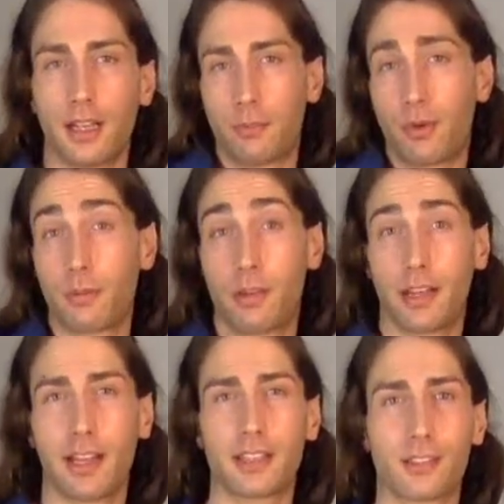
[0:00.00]
probably I
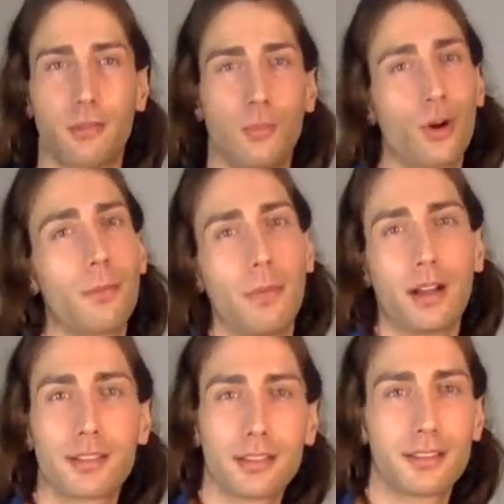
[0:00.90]
had some more
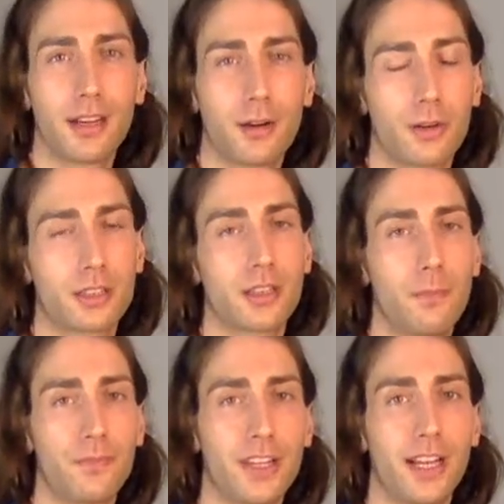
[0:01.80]
buttons there or
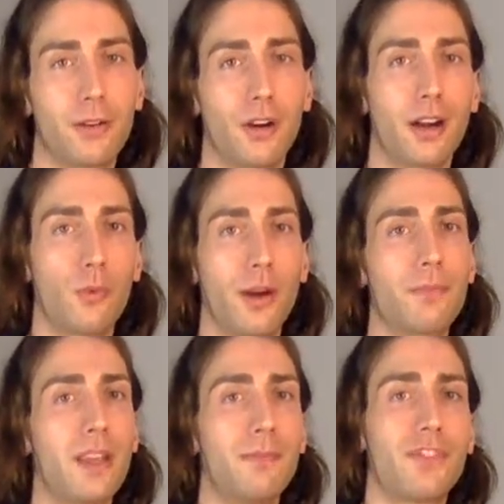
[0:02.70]
something, or I wrapped
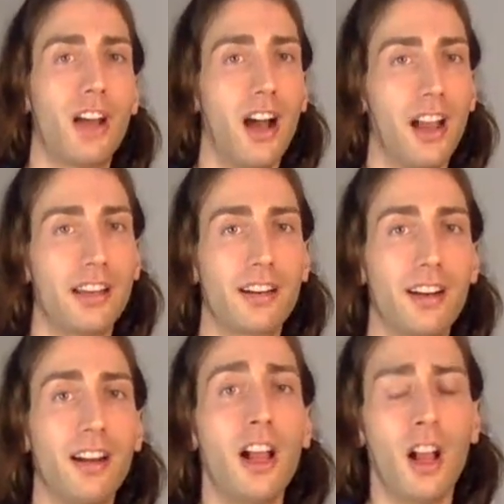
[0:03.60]
them
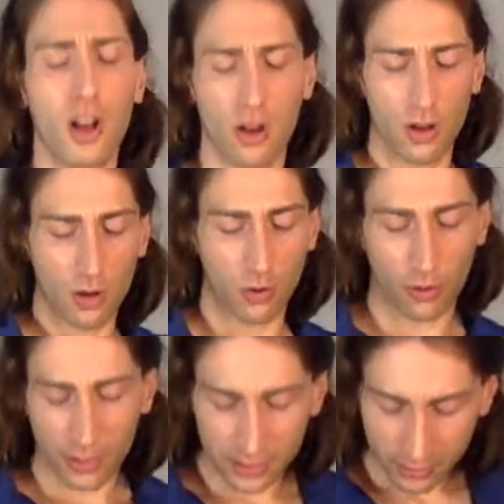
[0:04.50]
tighter,
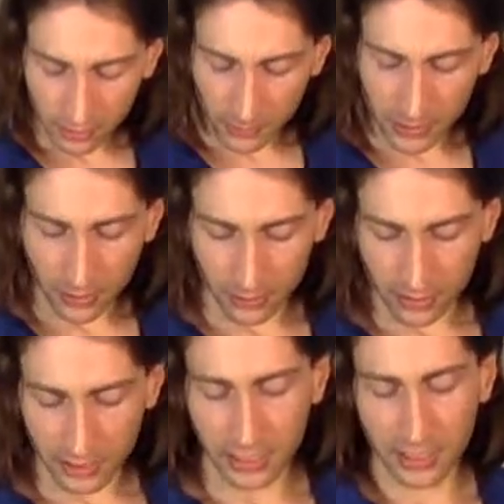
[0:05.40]
or it's just because
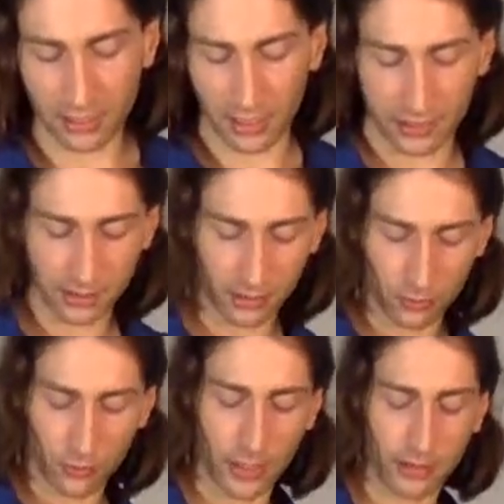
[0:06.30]
here I didn't
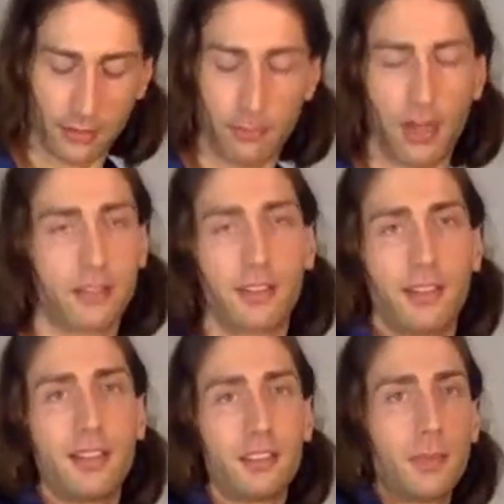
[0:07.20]
do at the
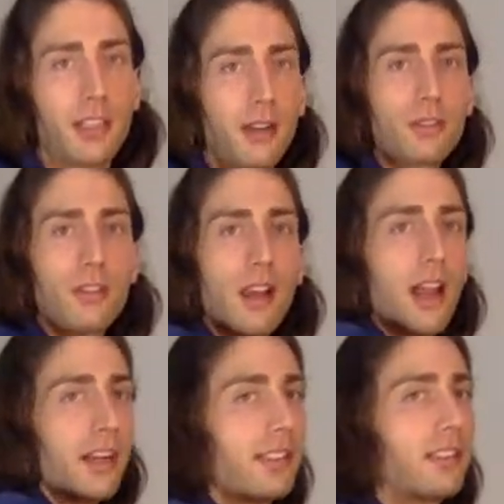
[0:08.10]
buttons. But I also
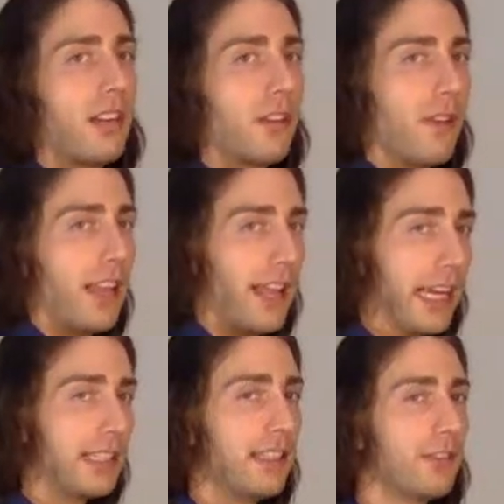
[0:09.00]
like this kind of
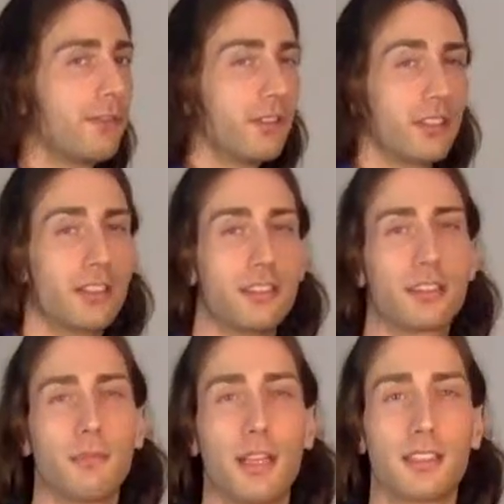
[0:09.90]
length difference.
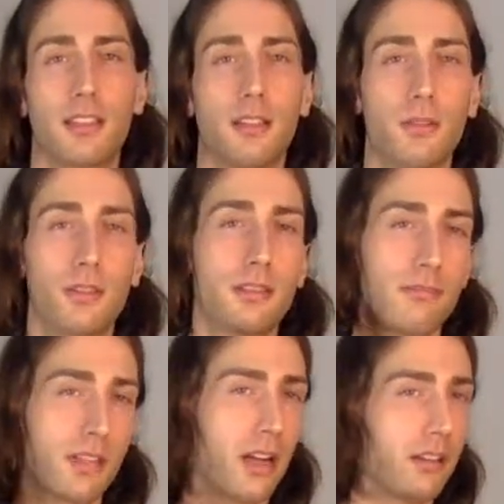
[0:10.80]
It makes it look
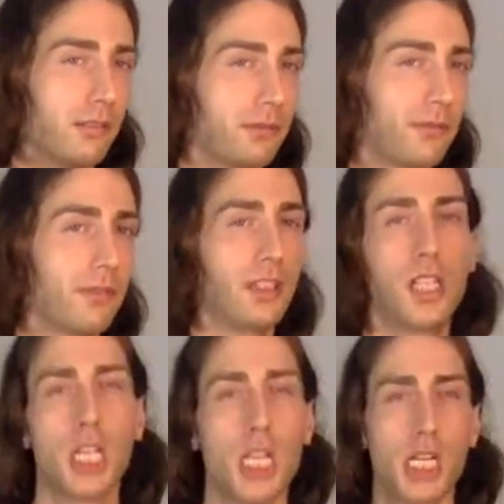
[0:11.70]
kind of
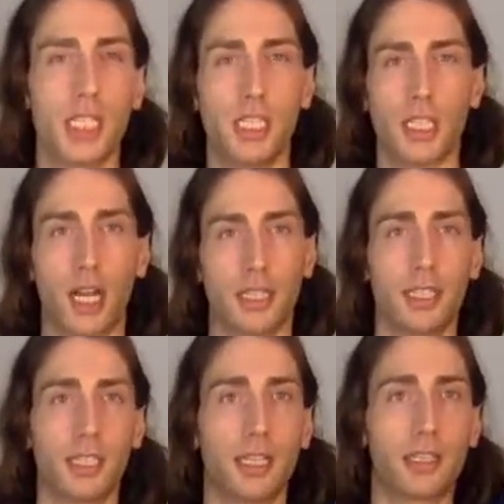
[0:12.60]

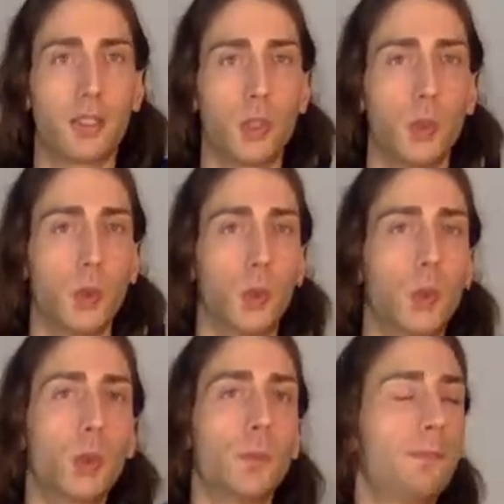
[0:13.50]
designy and
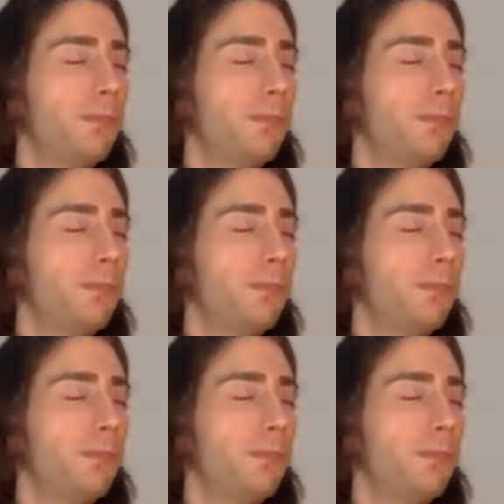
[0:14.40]
cool.